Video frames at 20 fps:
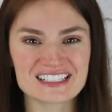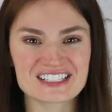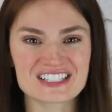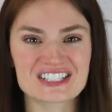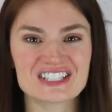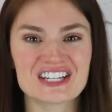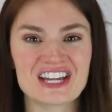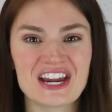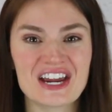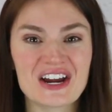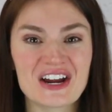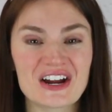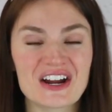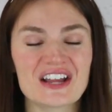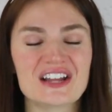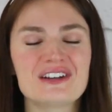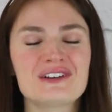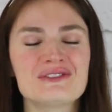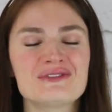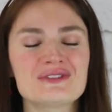share,
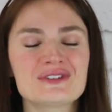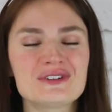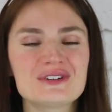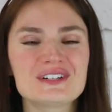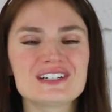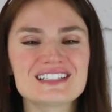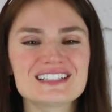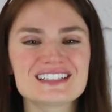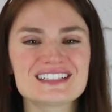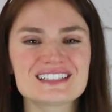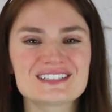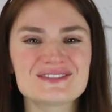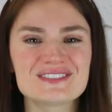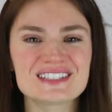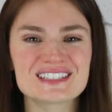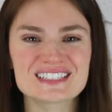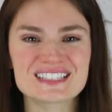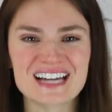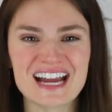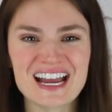and of course
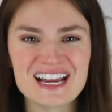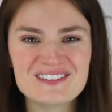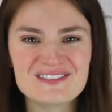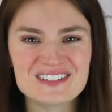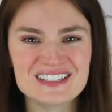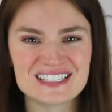subscribe